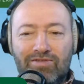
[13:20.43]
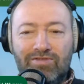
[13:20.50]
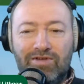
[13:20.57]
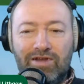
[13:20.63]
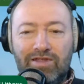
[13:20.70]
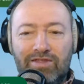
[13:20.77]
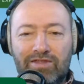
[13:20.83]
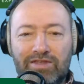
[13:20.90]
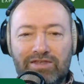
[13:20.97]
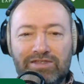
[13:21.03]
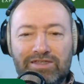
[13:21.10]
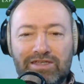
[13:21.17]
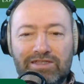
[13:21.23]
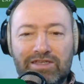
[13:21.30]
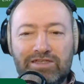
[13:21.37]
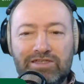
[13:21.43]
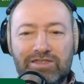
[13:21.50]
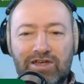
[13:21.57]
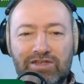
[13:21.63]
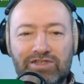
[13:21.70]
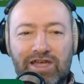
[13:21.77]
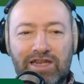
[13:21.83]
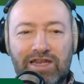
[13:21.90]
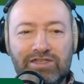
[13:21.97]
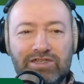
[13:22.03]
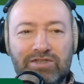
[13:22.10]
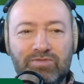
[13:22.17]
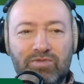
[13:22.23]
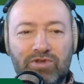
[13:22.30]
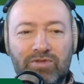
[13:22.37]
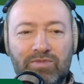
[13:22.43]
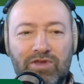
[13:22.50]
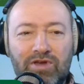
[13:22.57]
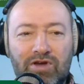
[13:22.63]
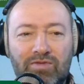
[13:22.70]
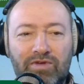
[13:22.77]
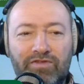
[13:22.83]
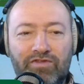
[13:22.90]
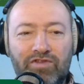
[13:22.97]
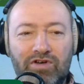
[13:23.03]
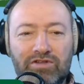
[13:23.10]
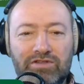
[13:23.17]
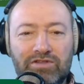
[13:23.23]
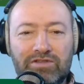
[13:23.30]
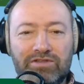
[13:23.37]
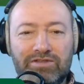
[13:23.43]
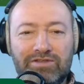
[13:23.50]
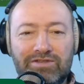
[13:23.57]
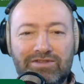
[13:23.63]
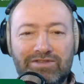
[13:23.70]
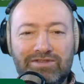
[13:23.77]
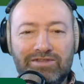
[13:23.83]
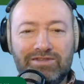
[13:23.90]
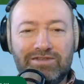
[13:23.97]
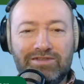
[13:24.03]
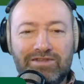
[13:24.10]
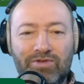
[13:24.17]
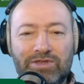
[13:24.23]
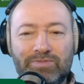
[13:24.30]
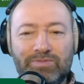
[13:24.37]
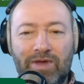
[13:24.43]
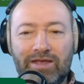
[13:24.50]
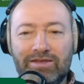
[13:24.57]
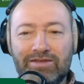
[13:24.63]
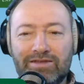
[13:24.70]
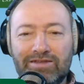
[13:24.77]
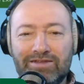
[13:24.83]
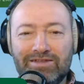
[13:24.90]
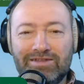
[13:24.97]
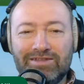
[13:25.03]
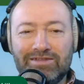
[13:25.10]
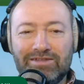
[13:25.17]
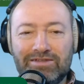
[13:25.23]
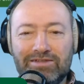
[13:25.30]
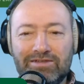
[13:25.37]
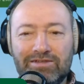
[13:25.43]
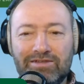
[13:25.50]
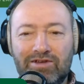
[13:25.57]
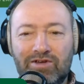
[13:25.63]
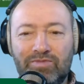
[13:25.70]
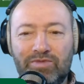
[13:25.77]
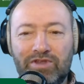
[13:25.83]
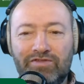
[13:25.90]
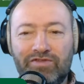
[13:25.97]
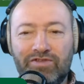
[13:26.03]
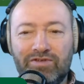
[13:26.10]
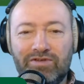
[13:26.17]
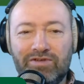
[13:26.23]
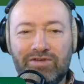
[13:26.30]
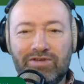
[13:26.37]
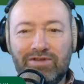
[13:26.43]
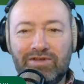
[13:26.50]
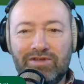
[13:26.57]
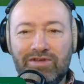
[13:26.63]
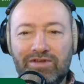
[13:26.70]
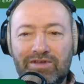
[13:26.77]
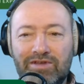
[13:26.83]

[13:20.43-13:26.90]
Right. This is our challenge this morning. We've got kitchen table in the middle. Would look lovely.